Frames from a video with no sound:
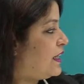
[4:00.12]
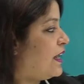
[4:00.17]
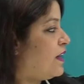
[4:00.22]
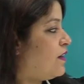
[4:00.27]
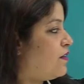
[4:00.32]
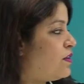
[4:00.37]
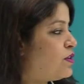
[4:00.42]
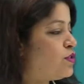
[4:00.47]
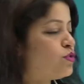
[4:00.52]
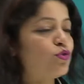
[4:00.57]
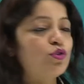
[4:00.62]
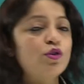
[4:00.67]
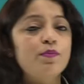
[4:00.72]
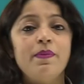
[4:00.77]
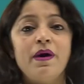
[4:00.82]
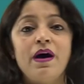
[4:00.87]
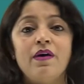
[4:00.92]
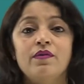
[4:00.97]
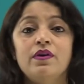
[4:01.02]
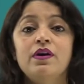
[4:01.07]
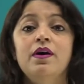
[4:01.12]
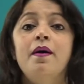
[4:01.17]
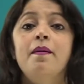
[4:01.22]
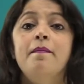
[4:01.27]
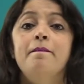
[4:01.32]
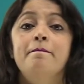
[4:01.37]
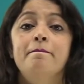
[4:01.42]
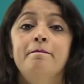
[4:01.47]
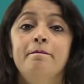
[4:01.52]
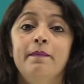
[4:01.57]
10 raised to the power
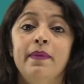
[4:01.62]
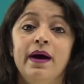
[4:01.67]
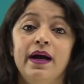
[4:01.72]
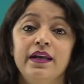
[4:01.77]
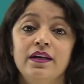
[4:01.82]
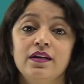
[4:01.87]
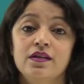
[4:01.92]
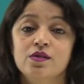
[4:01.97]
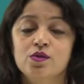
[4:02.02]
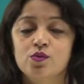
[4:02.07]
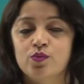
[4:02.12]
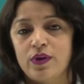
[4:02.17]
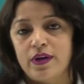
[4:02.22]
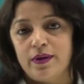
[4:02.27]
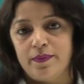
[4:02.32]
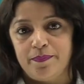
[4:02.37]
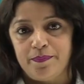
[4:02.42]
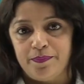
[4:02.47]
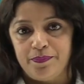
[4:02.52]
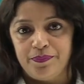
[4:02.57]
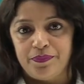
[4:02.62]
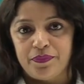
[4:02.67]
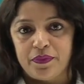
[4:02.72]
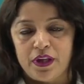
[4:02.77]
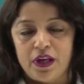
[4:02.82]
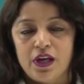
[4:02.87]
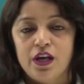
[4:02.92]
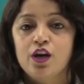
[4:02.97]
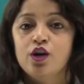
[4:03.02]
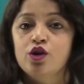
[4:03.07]
minus 1.
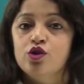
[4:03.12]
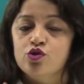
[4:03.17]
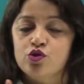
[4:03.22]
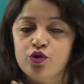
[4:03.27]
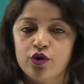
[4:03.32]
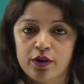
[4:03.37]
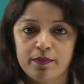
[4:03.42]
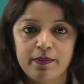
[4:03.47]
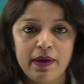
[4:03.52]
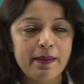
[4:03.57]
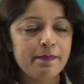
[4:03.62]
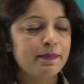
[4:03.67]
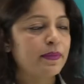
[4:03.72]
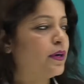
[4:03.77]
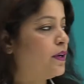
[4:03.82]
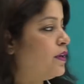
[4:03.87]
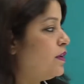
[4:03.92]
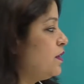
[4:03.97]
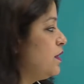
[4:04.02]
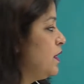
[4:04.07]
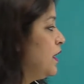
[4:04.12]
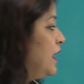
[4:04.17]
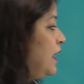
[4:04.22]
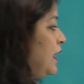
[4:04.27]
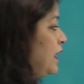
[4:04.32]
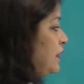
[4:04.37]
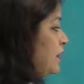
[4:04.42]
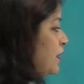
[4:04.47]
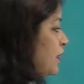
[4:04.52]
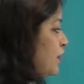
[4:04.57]
So remember,
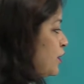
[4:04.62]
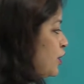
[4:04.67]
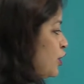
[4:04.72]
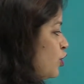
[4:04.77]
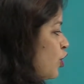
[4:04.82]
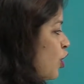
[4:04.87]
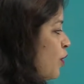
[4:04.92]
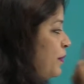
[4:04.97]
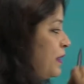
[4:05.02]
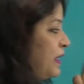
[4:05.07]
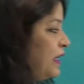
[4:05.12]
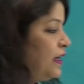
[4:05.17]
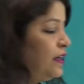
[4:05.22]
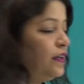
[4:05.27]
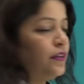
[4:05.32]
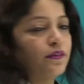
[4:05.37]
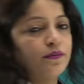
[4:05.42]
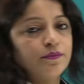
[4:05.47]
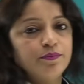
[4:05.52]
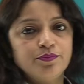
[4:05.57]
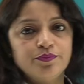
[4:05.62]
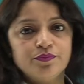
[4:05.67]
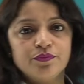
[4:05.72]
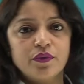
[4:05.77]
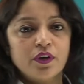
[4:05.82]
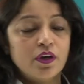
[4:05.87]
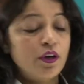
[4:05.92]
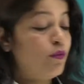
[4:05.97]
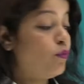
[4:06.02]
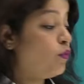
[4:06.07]
in the denominator,
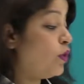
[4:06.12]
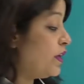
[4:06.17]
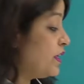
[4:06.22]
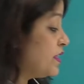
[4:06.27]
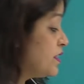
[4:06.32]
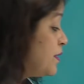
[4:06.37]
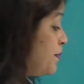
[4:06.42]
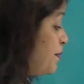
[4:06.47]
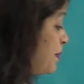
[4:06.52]
what is the